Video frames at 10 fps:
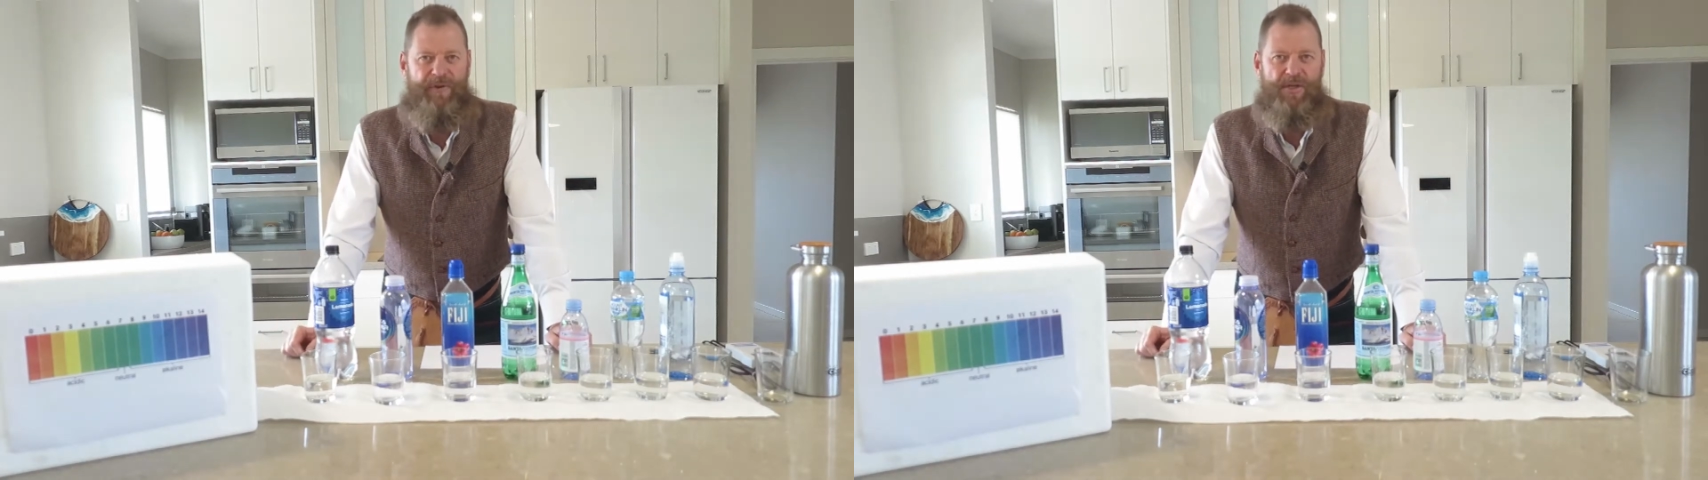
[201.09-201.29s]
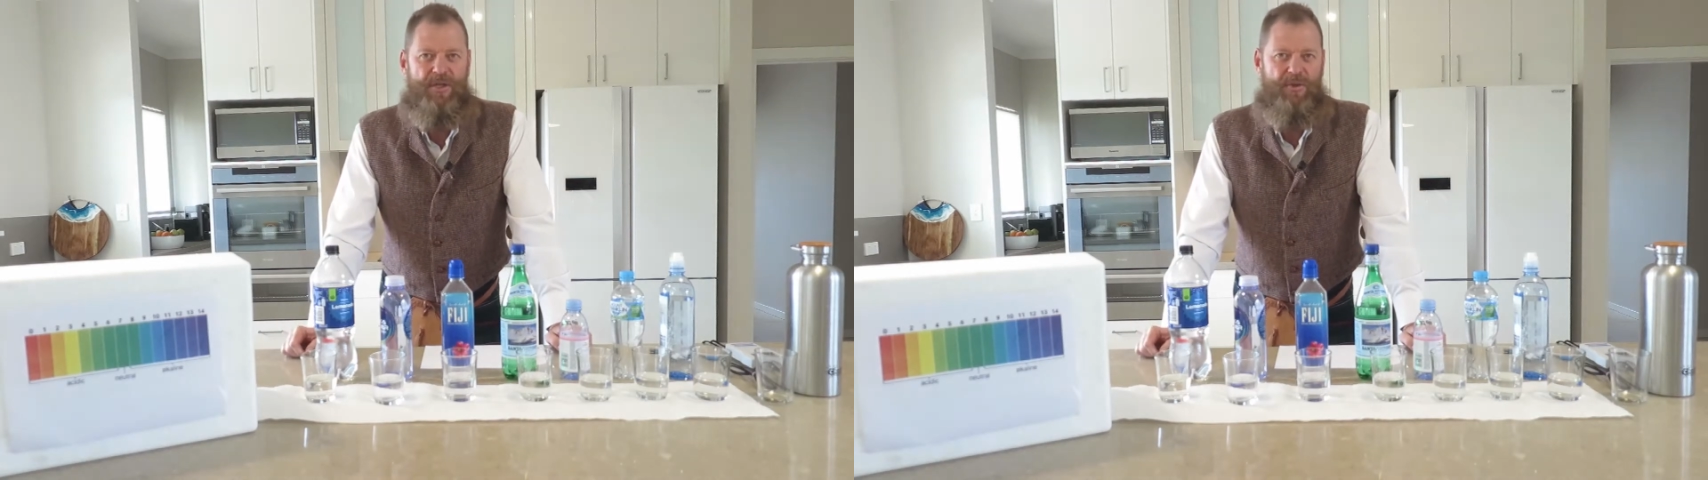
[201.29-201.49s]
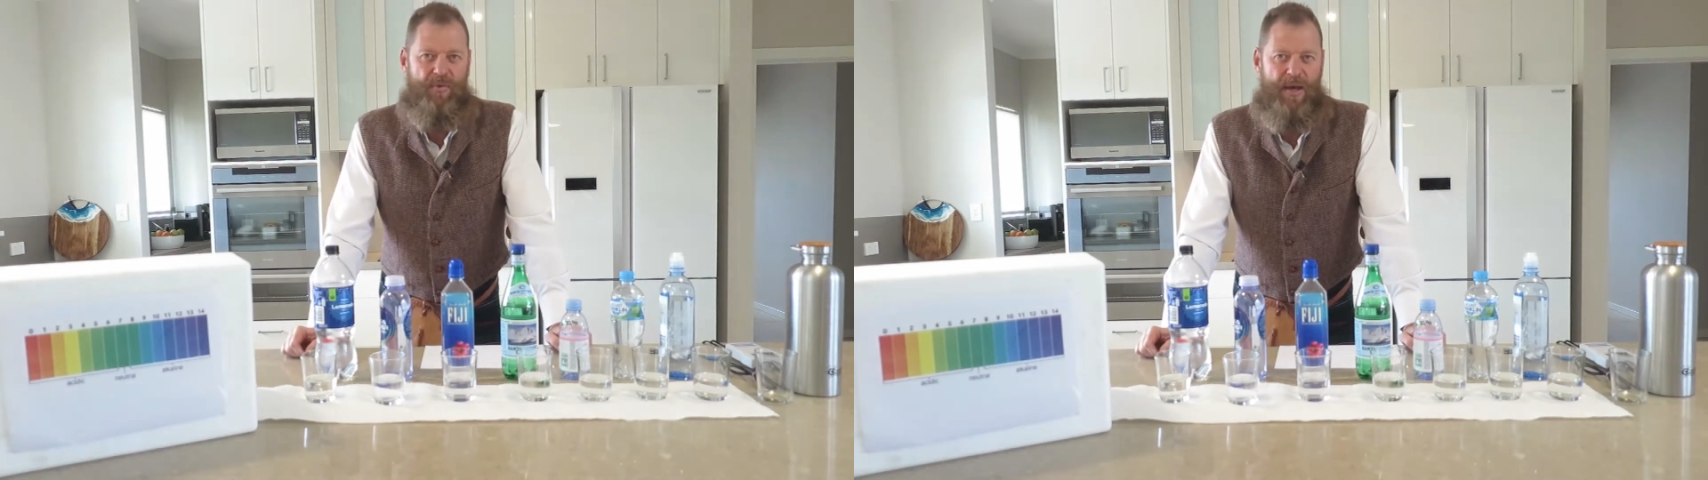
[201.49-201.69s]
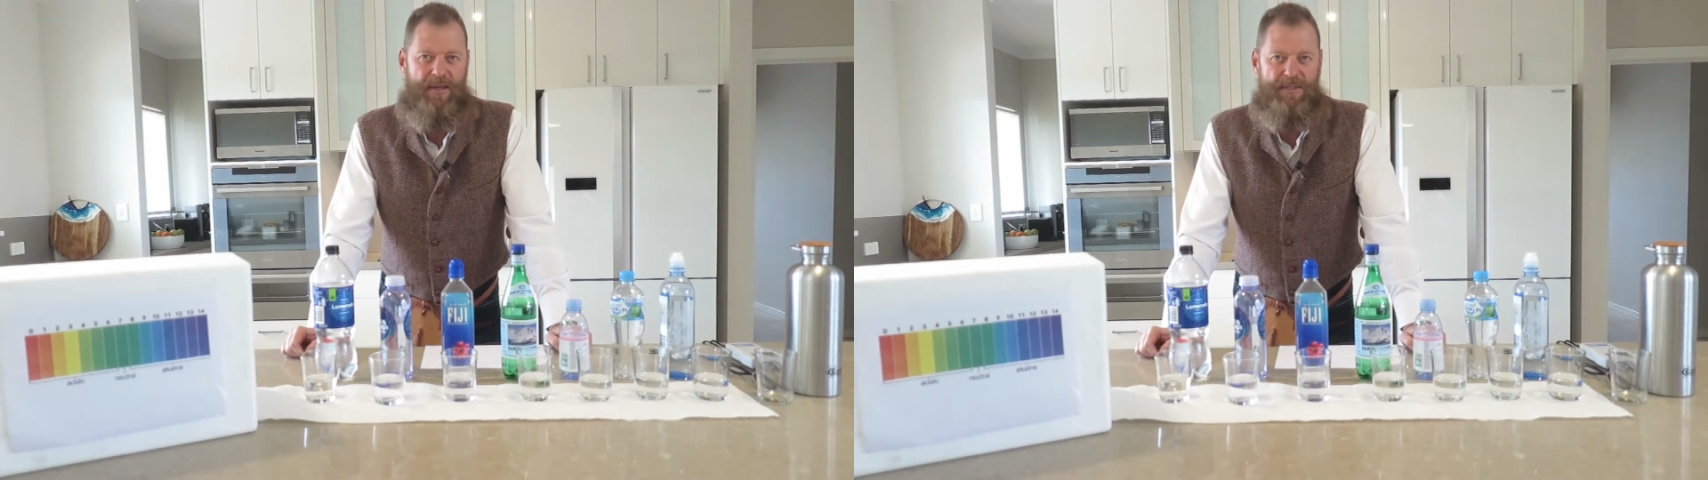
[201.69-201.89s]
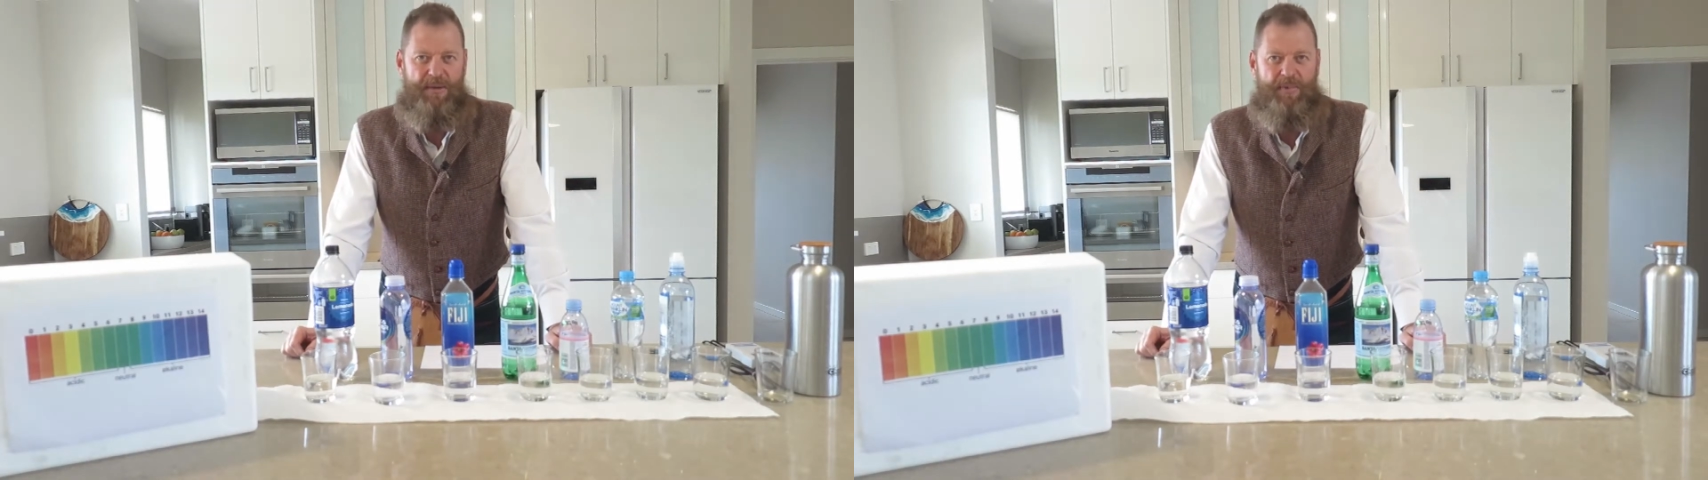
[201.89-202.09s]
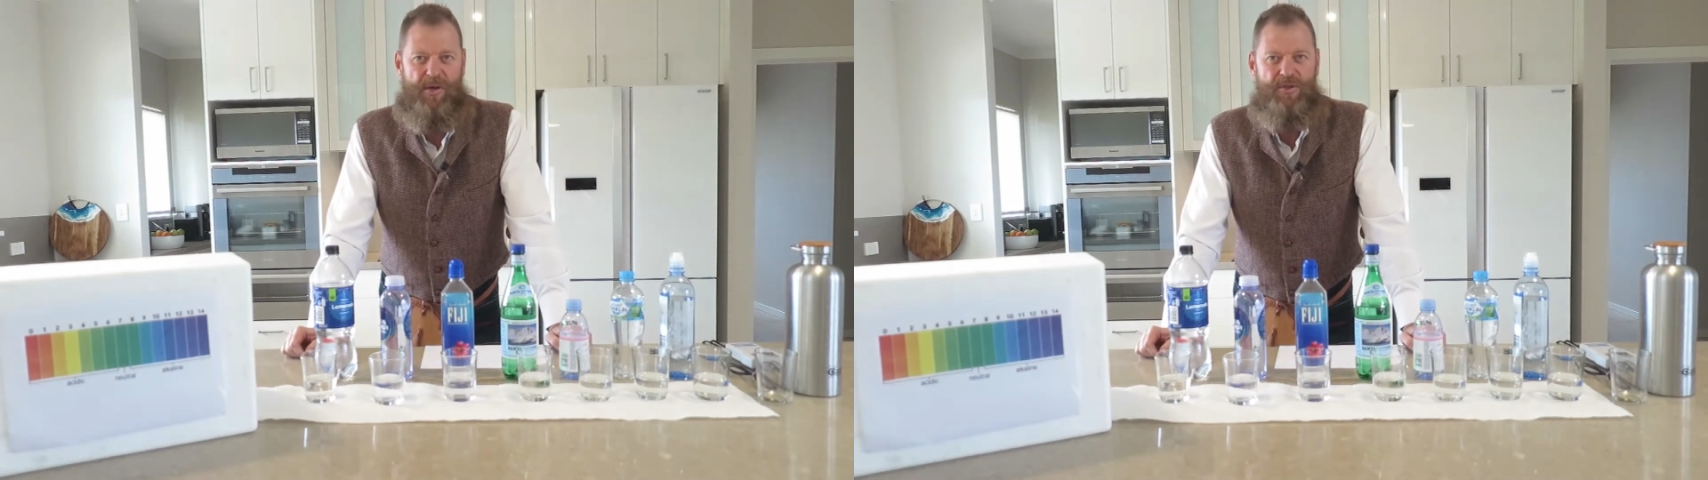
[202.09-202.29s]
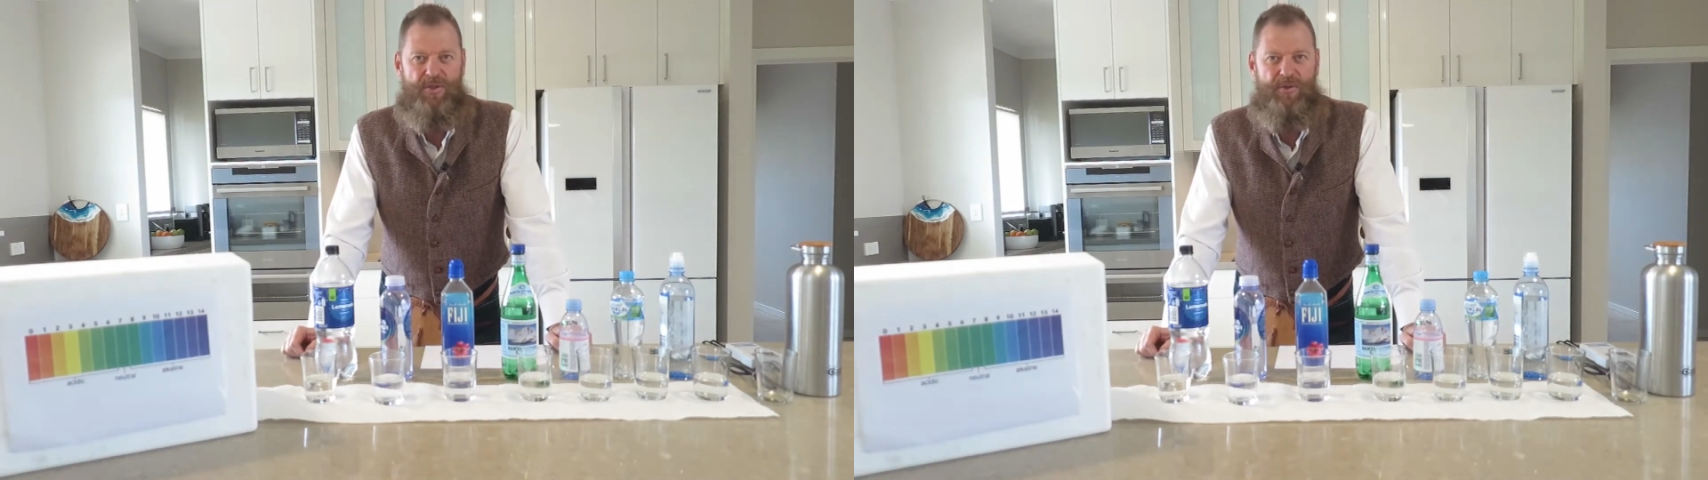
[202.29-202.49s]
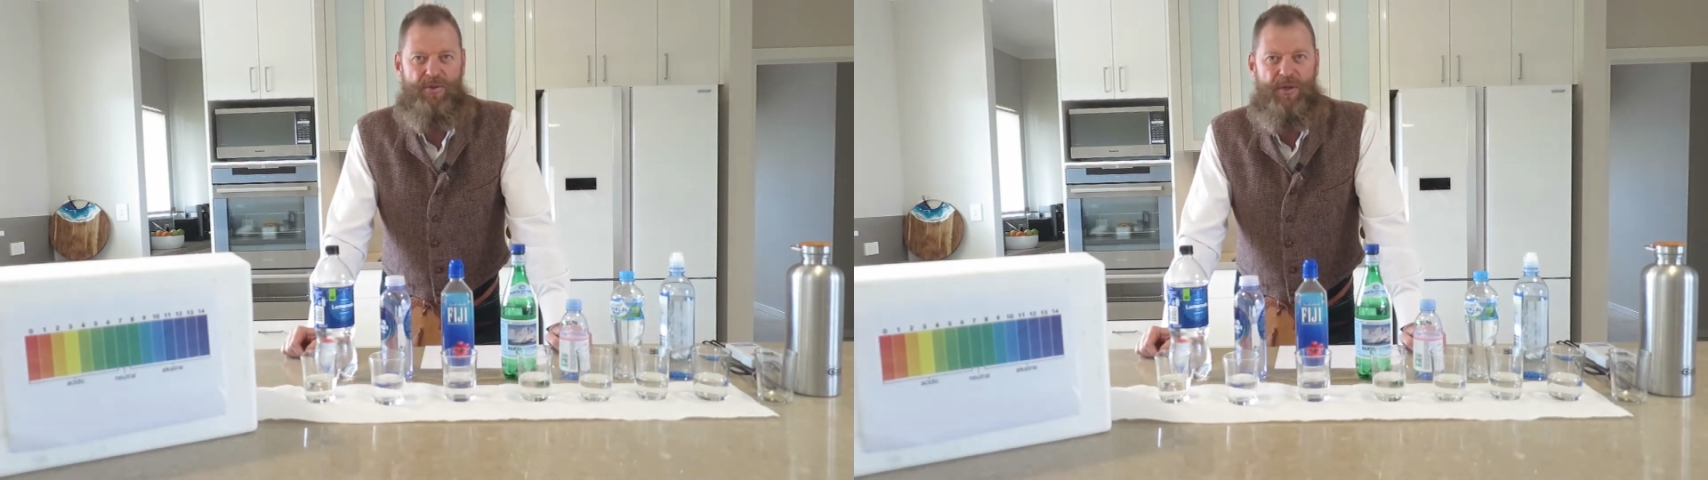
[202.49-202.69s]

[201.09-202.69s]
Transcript: function the way they're supposed to.